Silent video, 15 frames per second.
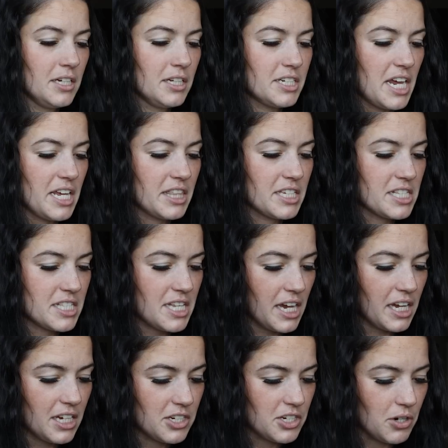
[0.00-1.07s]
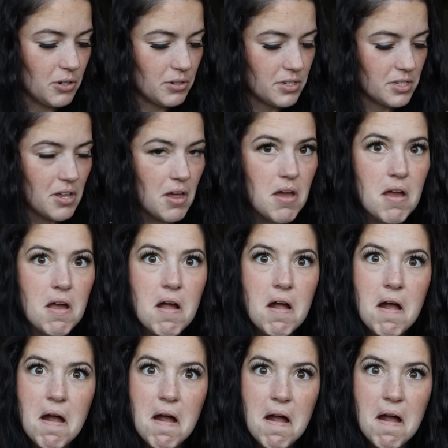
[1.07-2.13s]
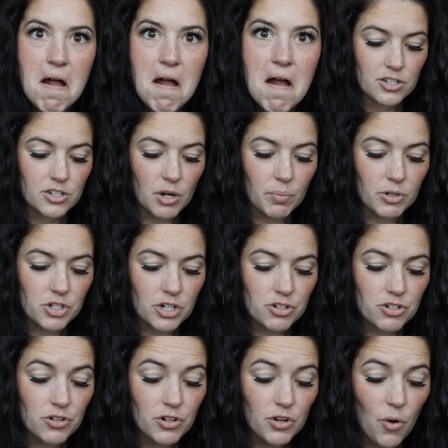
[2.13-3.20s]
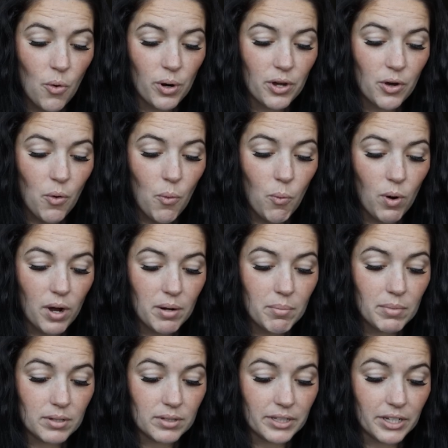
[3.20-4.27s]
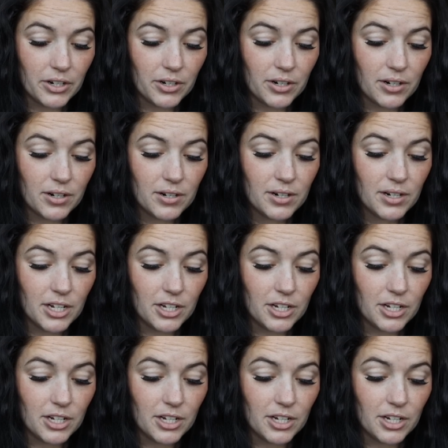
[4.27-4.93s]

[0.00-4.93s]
Take the second dose. Start progesterone and oil, 1 milliliter,